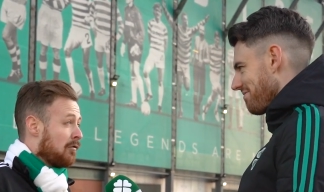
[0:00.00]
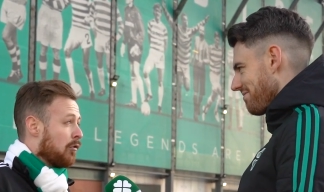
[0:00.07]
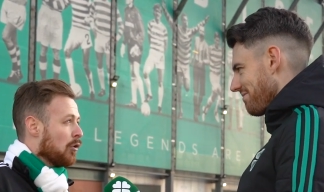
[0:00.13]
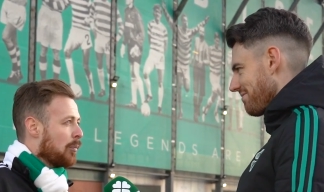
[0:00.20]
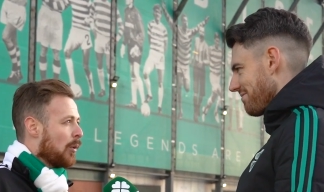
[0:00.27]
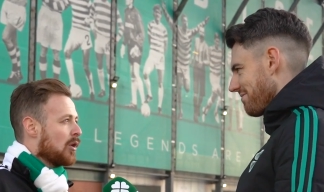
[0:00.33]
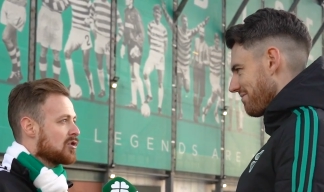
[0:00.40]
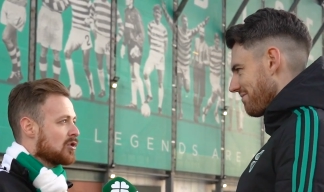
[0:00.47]

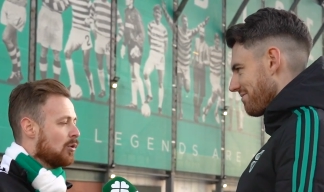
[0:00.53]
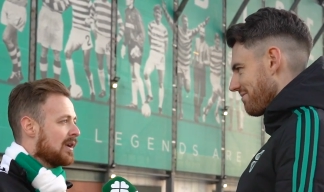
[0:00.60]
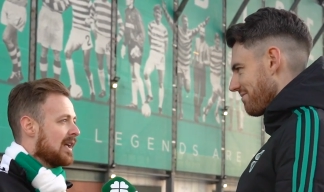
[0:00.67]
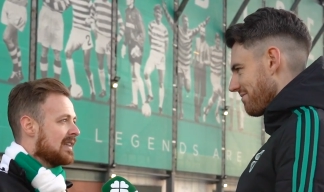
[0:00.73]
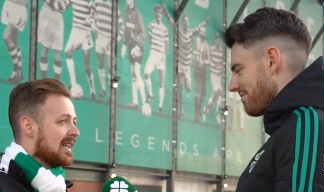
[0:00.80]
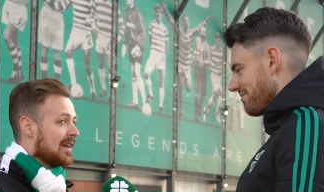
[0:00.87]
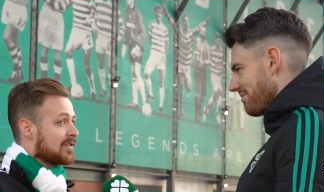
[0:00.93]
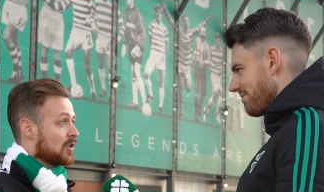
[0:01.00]
Speaker 1: Four points
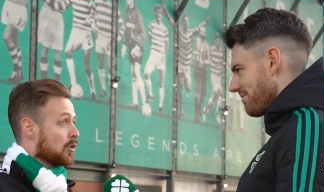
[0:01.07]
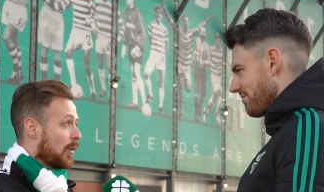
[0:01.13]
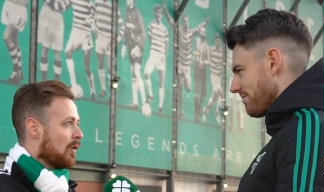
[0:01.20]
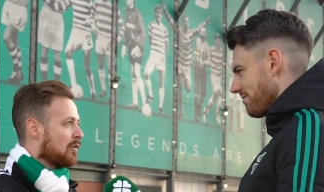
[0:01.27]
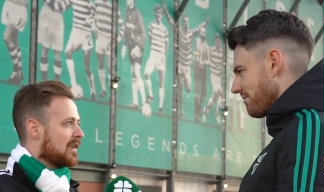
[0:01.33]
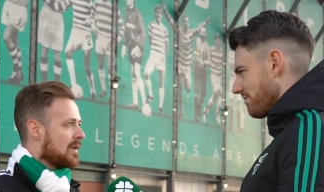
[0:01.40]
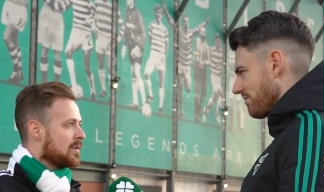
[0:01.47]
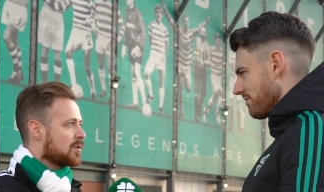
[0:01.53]
already after
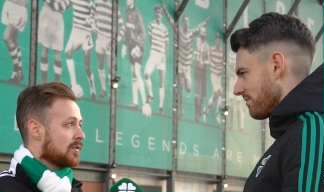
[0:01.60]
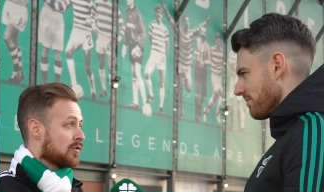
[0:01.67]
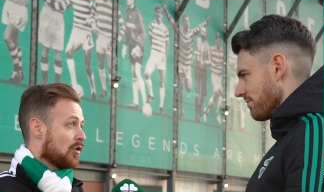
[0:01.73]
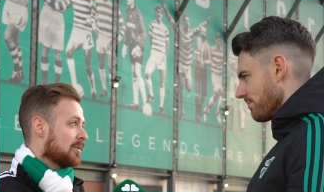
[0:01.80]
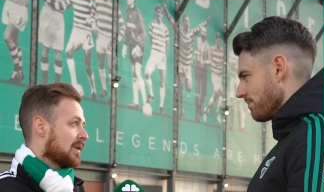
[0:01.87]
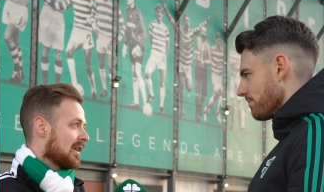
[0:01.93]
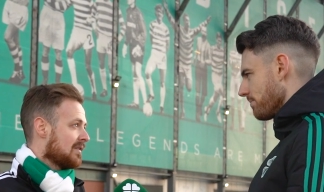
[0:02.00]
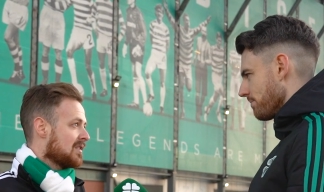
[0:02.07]
twelve games we've
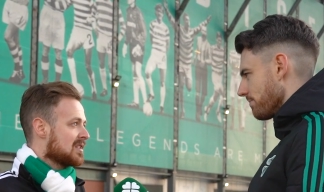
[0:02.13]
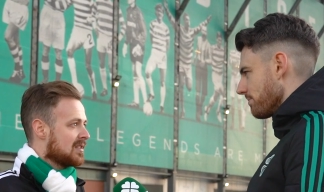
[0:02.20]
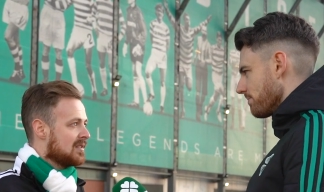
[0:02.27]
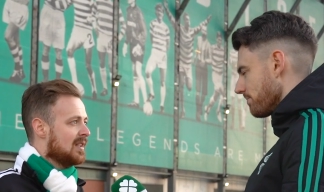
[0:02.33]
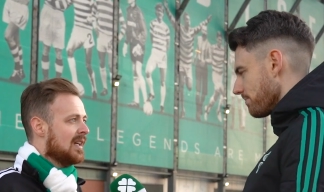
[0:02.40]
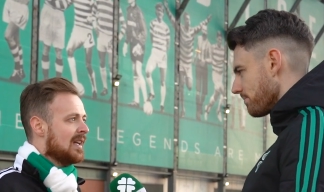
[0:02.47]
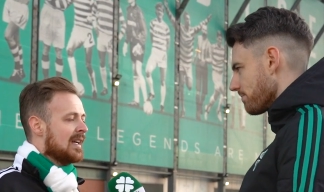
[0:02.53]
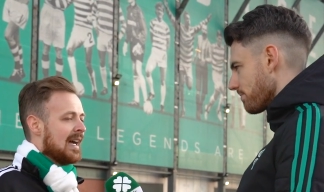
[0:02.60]
dropped to
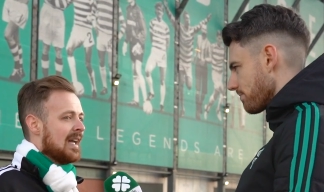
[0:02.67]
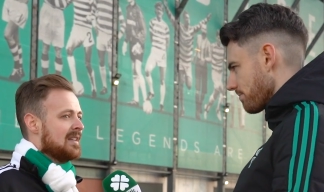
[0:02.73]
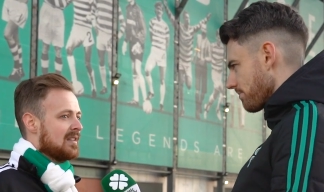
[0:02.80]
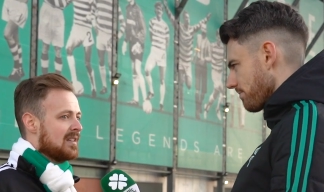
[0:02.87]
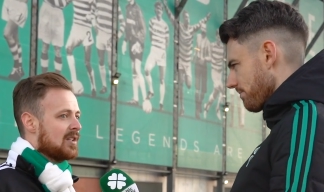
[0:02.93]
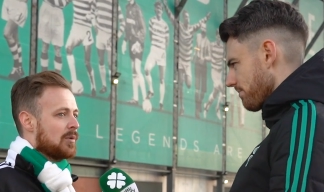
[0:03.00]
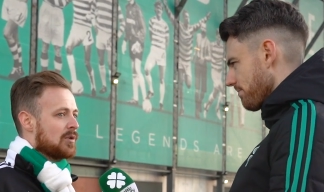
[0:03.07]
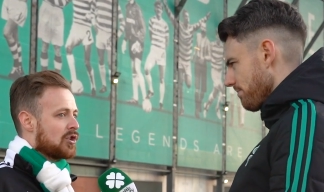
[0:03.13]
Livingston in
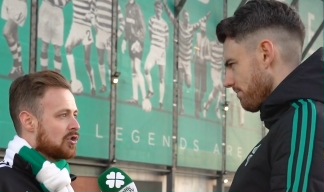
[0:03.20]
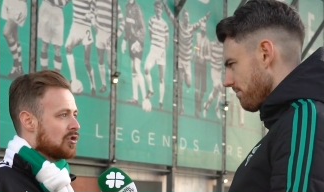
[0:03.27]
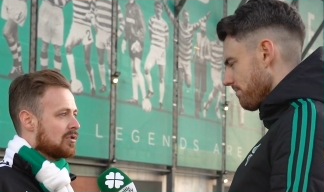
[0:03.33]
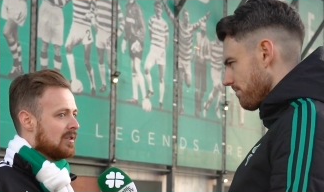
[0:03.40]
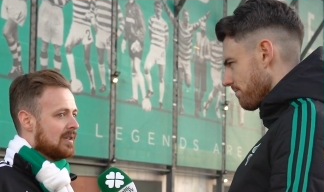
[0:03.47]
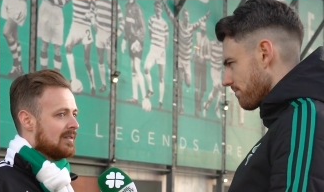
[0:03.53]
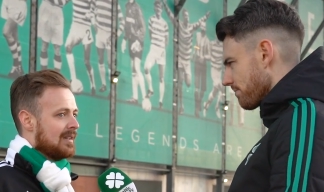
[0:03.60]
the league, which is,